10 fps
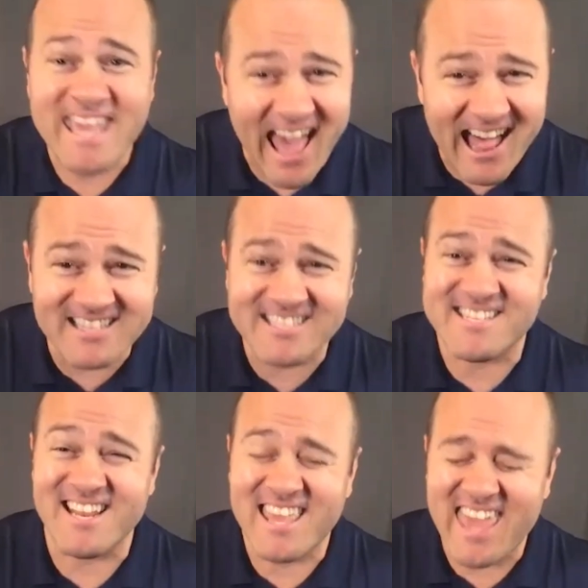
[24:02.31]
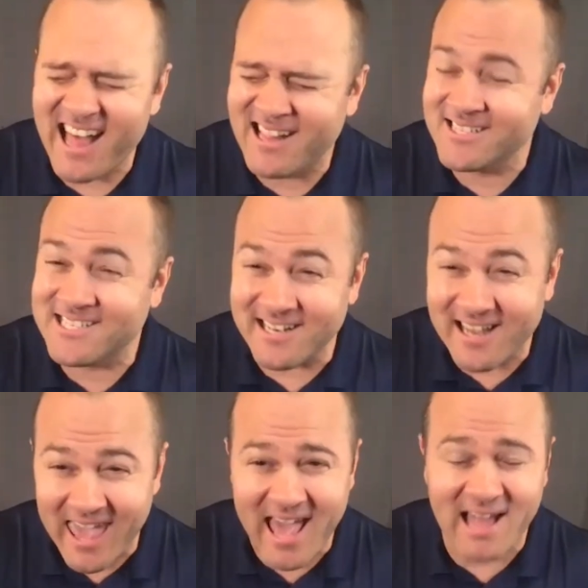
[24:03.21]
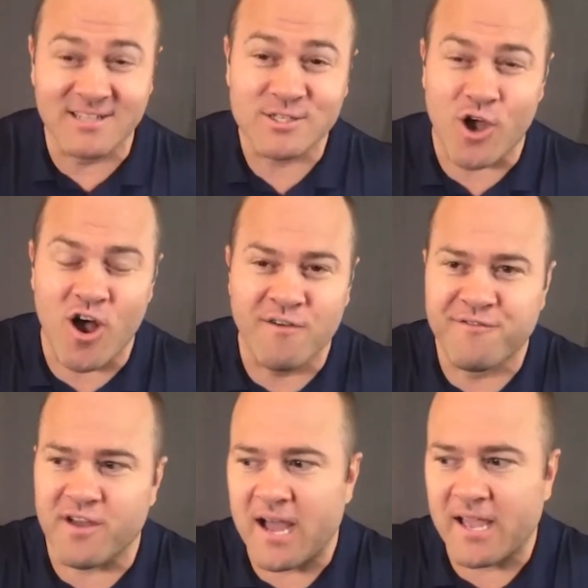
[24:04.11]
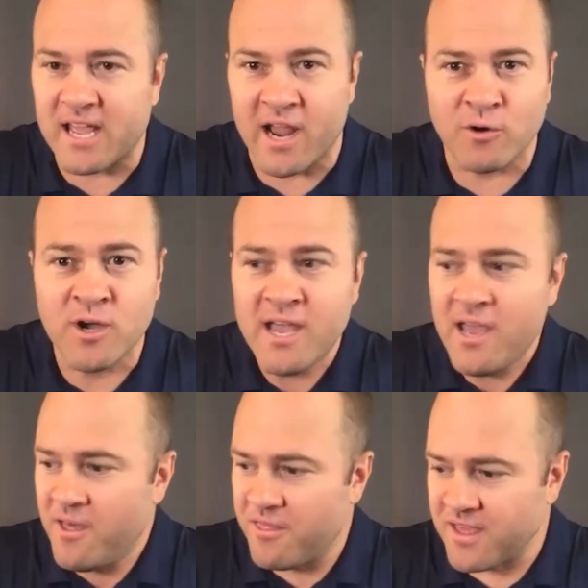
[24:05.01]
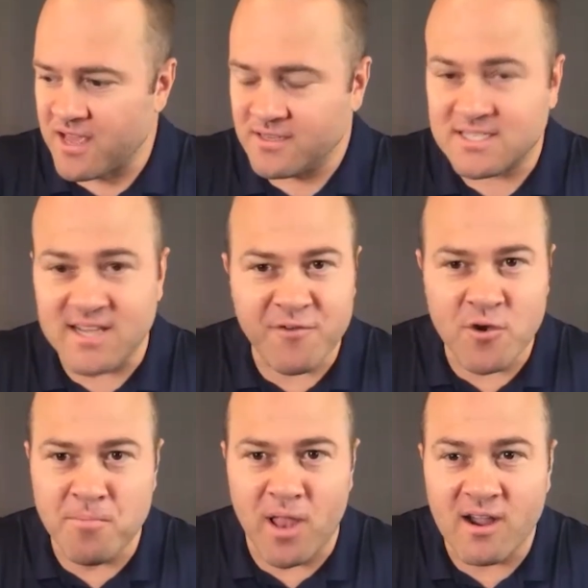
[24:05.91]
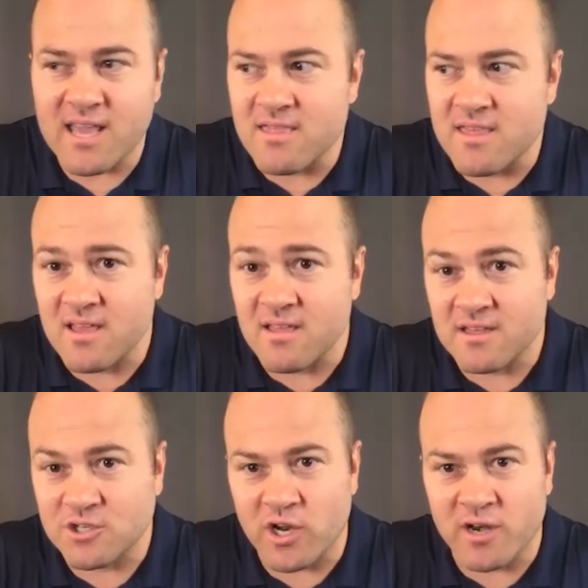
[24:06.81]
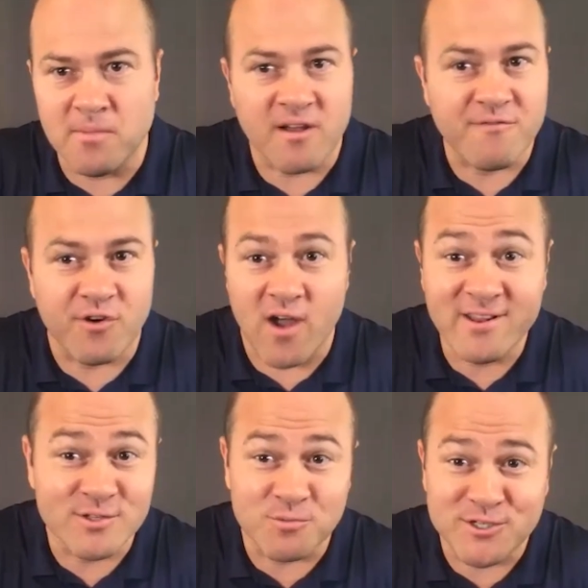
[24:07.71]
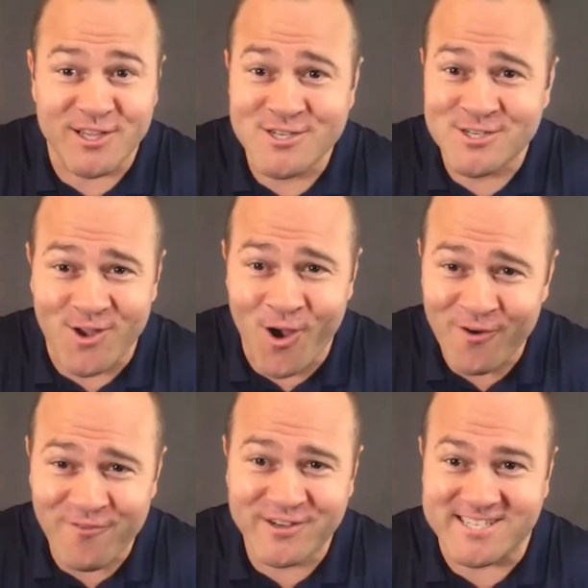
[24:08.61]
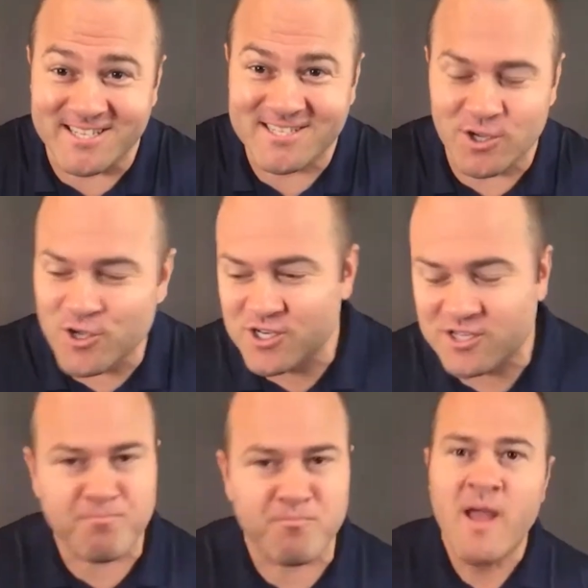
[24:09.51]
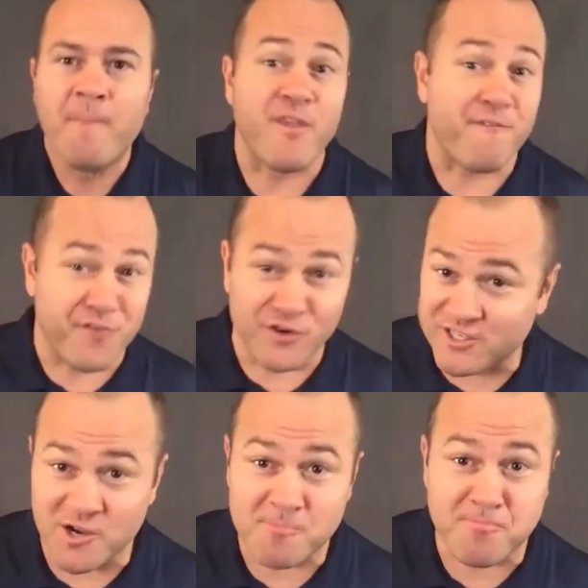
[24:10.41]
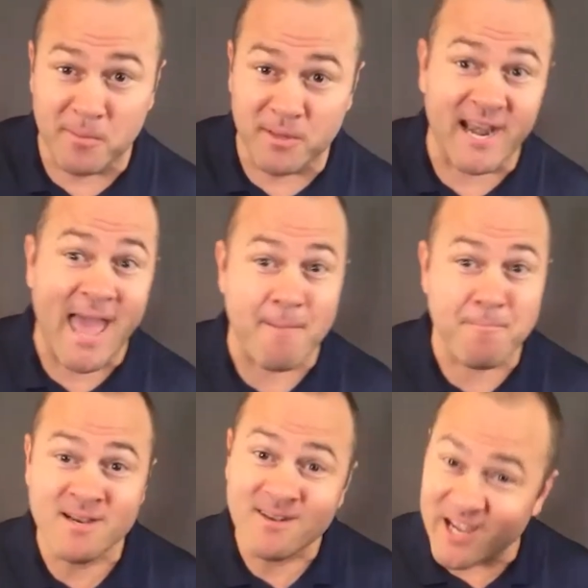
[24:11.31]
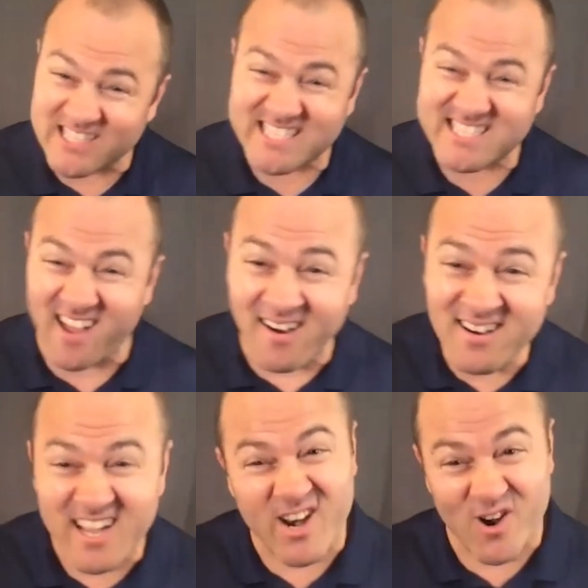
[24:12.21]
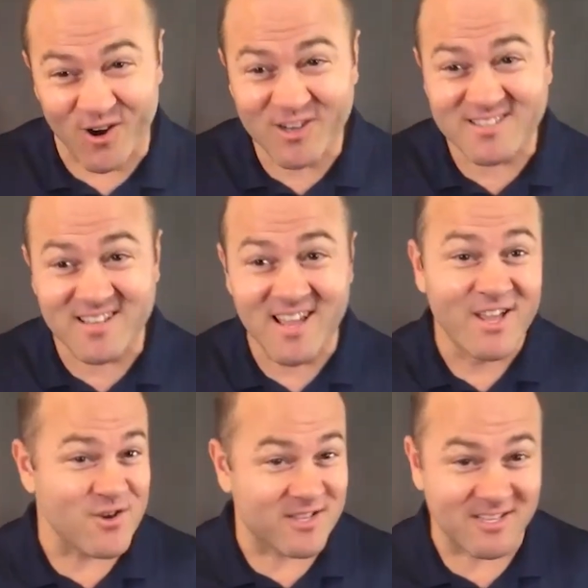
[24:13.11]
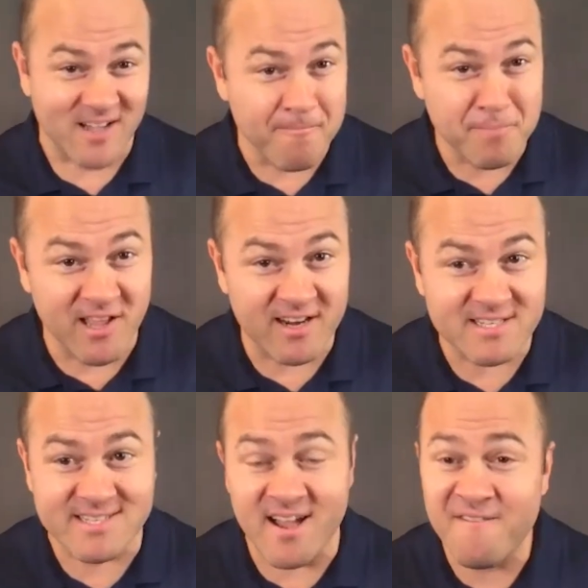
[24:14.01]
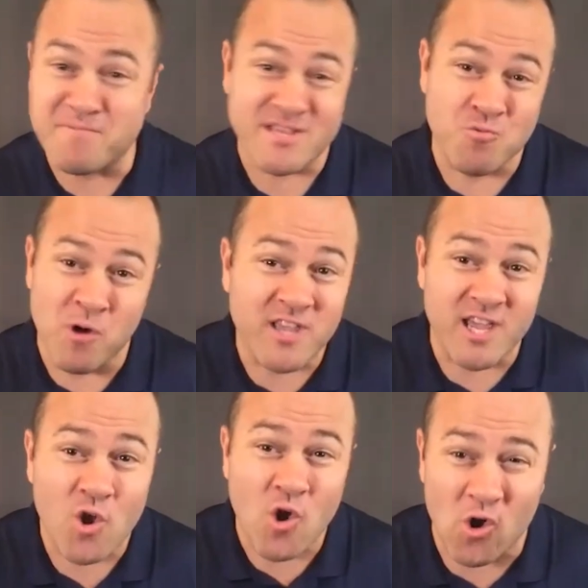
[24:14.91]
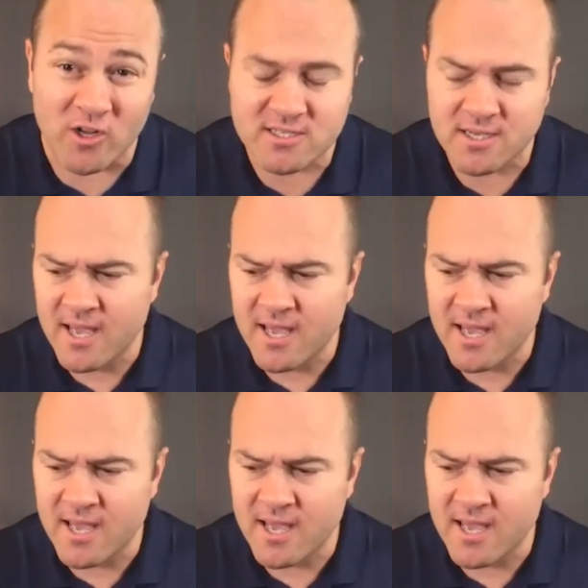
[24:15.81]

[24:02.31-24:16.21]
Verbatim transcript: gallons and gallons and gallons of, you know, the Sauvignon Blanc and the, the Chenin Blanc varietals, which they just harvested. So you just, the first year probably it happened. It stung, it hurt. You had to dump a lot of stuff, but you won't get caught